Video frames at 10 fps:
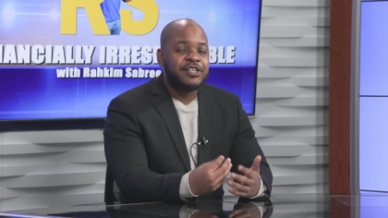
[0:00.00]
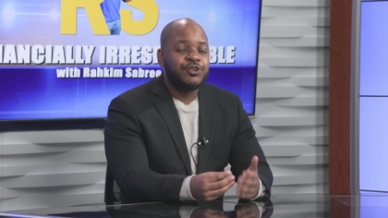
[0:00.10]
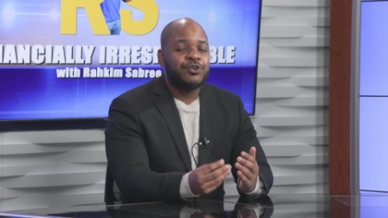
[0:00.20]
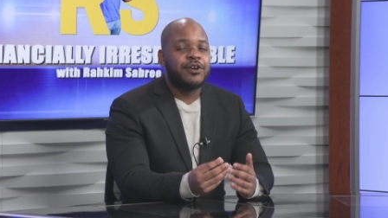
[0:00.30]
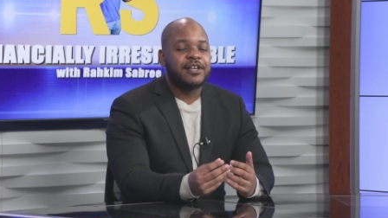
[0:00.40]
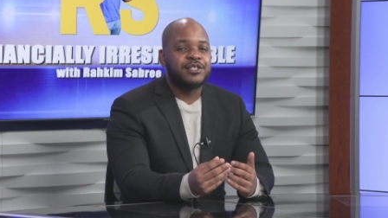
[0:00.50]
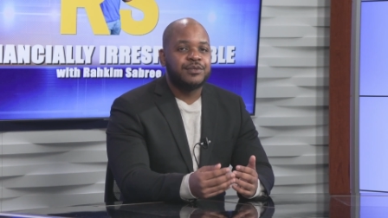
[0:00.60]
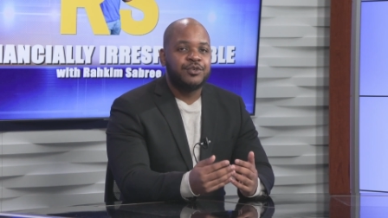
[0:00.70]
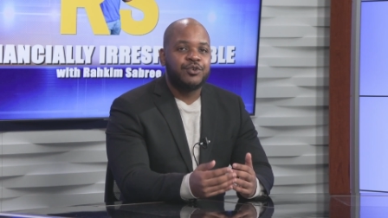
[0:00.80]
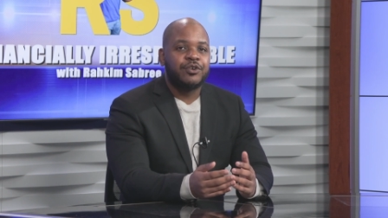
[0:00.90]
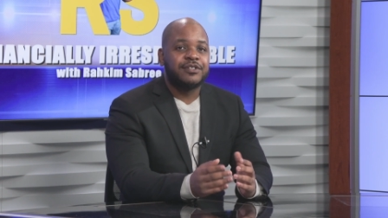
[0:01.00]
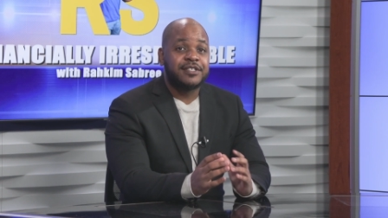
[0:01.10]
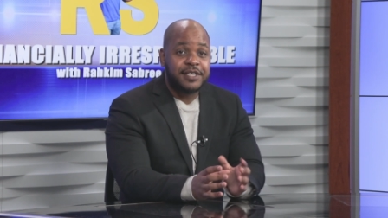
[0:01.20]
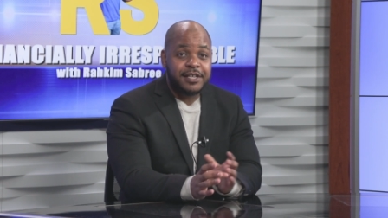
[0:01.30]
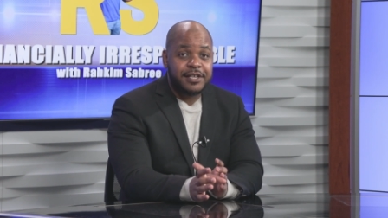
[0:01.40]
You're
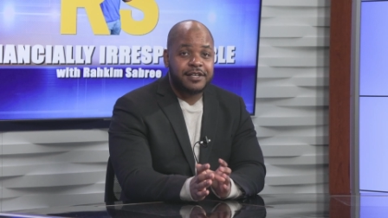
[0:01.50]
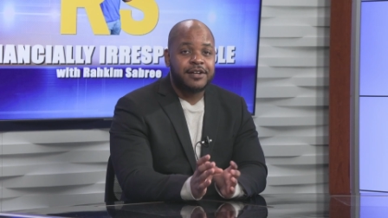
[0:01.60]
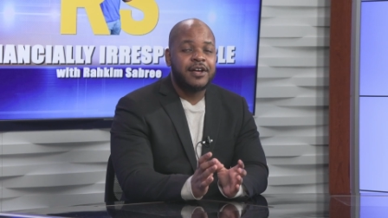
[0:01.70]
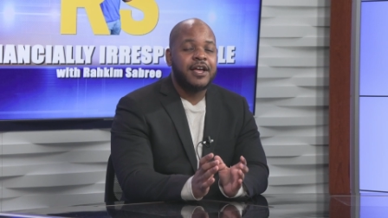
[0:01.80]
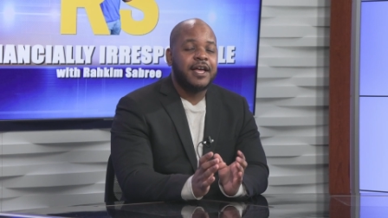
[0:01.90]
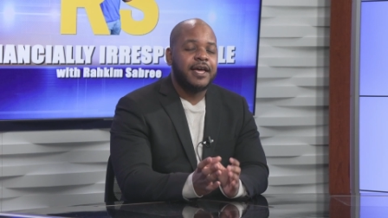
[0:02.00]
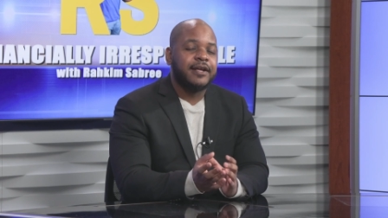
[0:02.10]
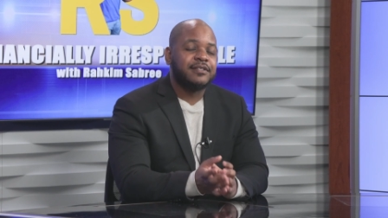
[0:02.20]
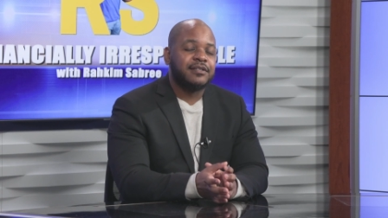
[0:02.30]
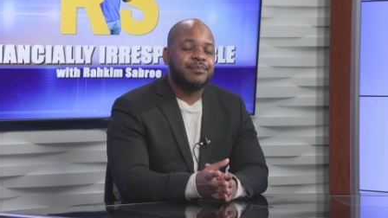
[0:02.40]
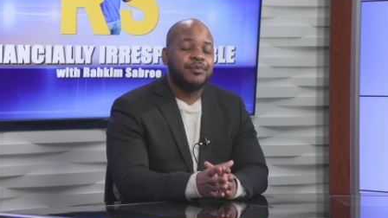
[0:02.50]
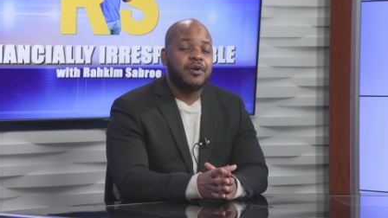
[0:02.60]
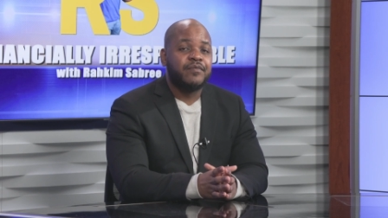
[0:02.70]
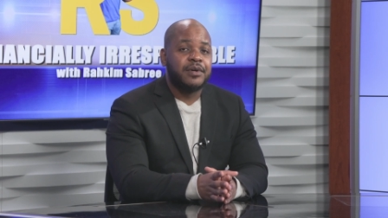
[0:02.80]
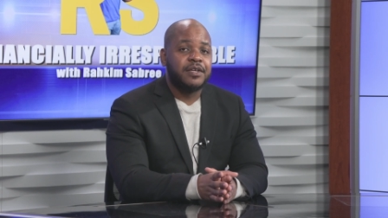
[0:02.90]
seeing an example
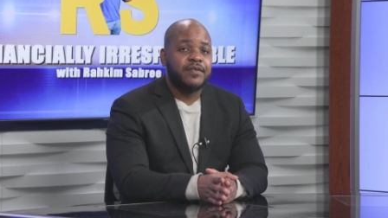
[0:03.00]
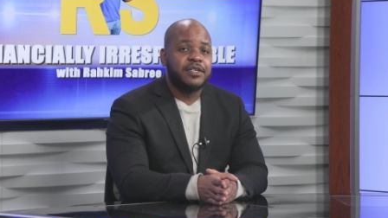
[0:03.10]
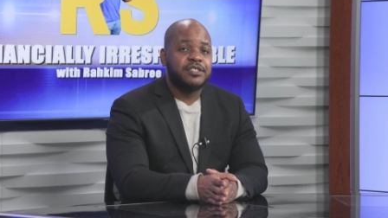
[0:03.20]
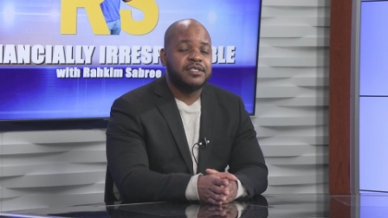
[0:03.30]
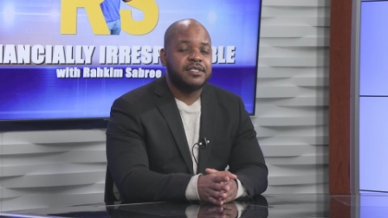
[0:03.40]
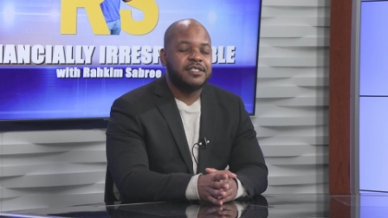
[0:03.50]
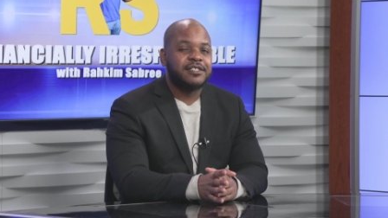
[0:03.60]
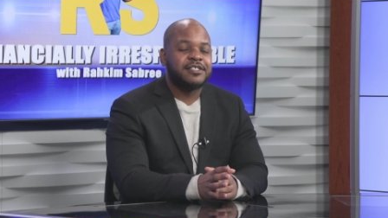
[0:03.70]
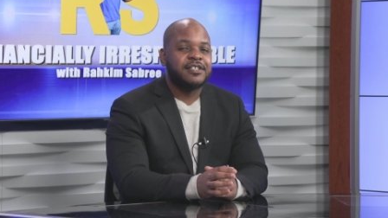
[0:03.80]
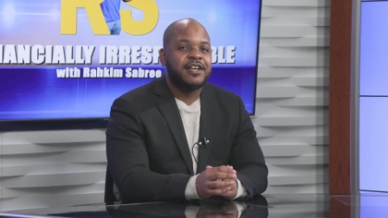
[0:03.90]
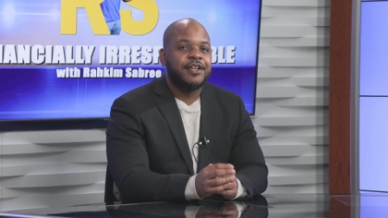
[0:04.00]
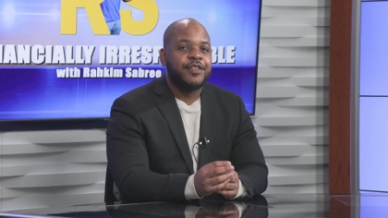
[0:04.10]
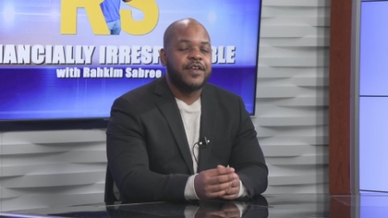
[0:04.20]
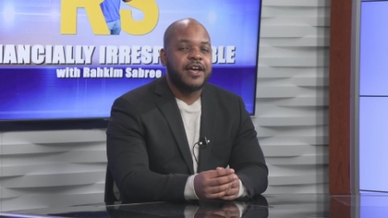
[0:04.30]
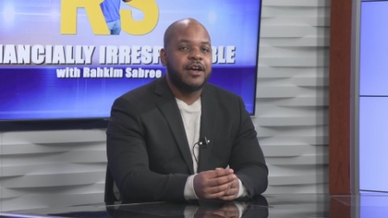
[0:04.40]
of money vigilance
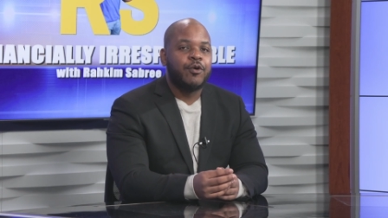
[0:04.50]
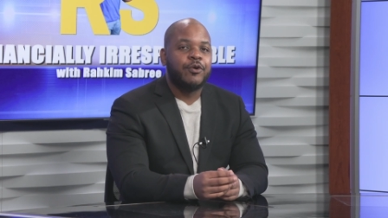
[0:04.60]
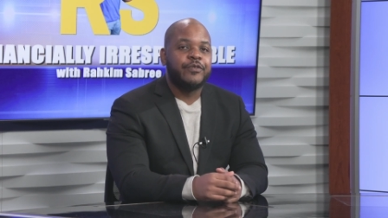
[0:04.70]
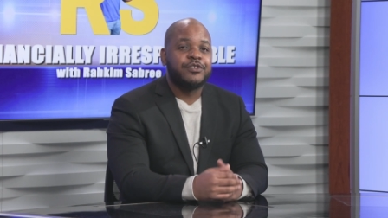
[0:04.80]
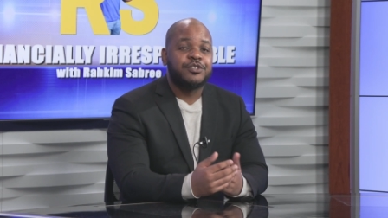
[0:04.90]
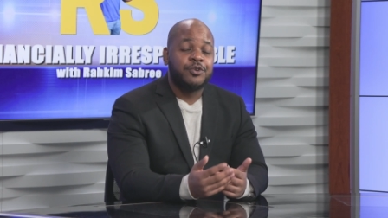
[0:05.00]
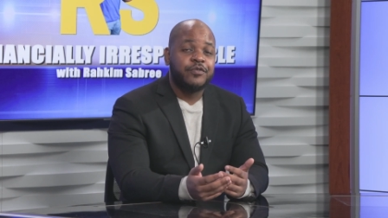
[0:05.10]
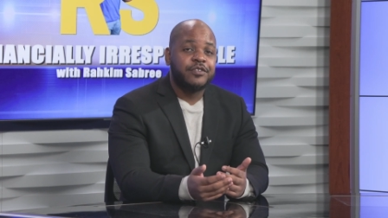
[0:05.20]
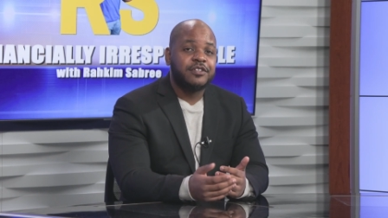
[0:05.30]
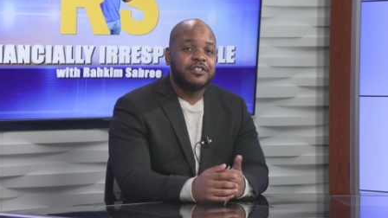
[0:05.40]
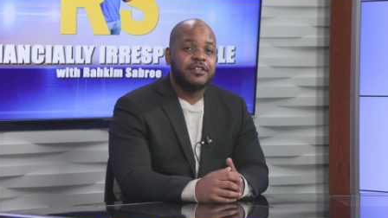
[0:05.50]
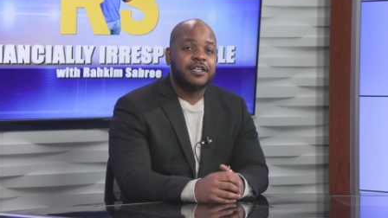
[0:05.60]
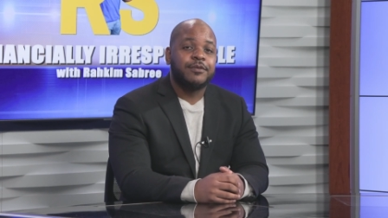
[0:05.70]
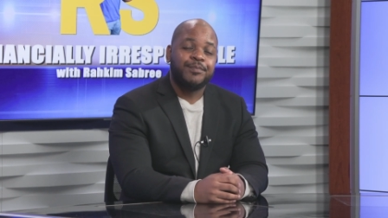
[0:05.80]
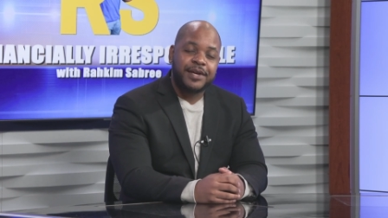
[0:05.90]
that on the surface,
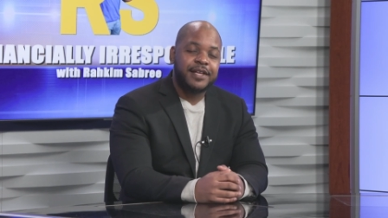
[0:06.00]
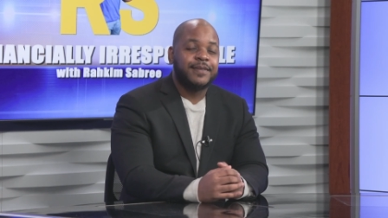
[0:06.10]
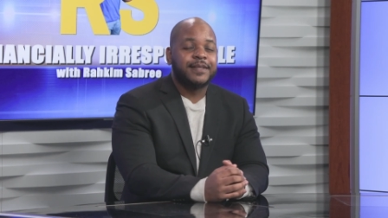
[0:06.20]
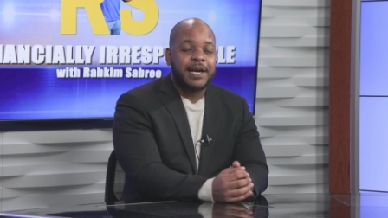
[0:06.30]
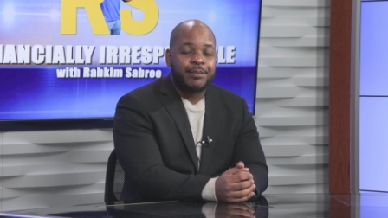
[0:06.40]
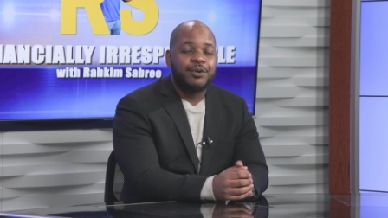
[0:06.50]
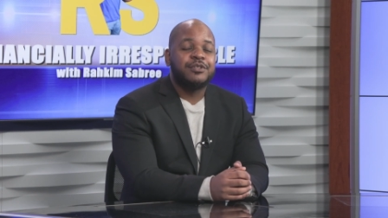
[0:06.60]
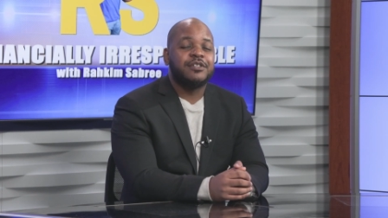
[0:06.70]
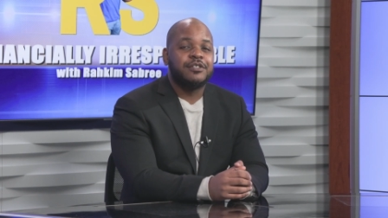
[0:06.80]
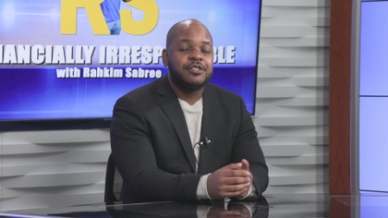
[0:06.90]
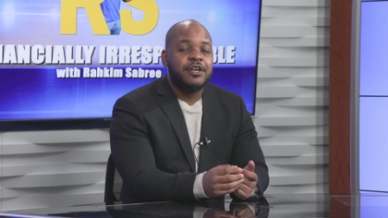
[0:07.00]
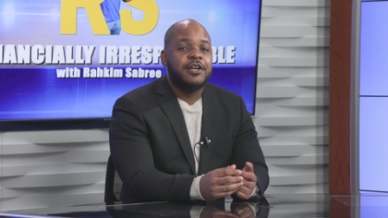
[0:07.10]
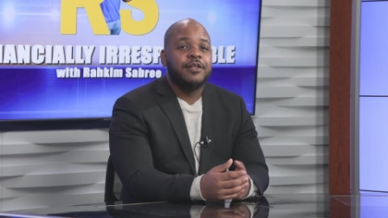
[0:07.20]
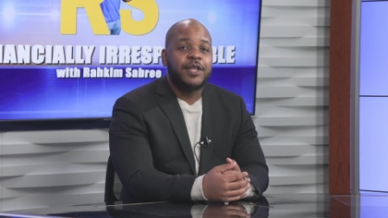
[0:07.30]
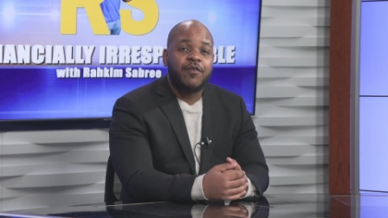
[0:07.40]
like, man, that person's
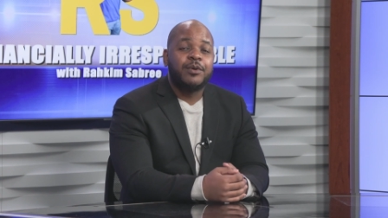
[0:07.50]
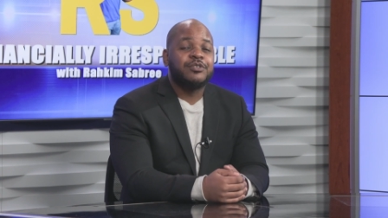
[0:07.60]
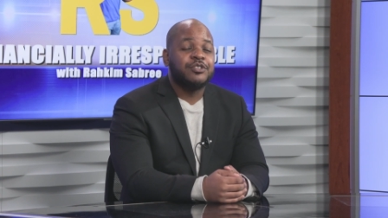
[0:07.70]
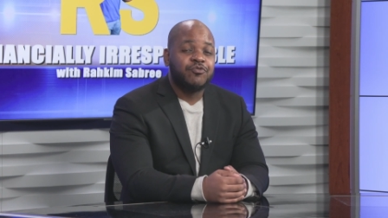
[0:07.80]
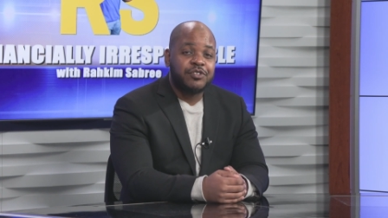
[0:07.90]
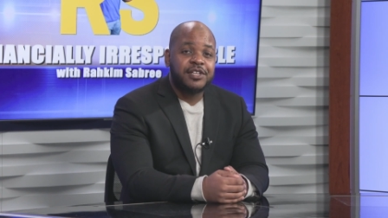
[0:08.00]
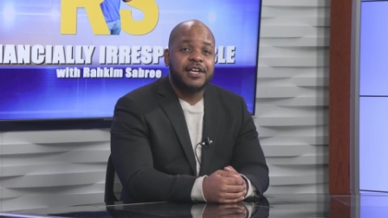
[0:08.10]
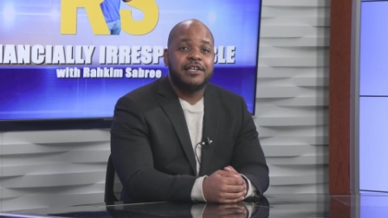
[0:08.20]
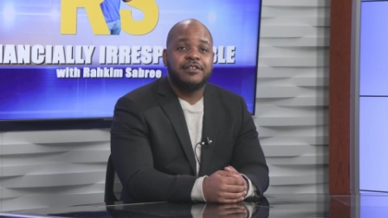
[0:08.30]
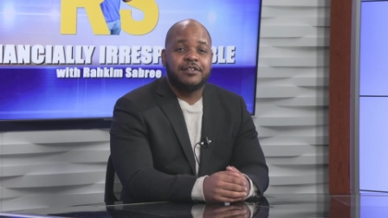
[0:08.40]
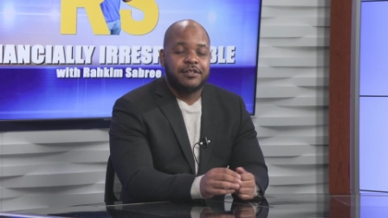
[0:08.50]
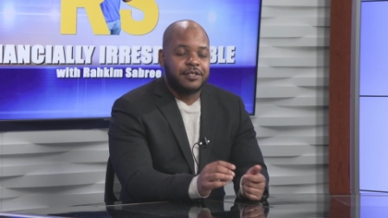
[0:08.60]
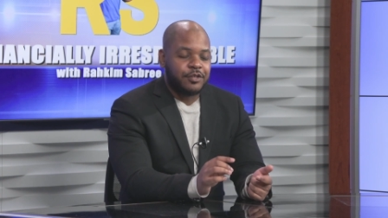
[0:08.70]
really handling it.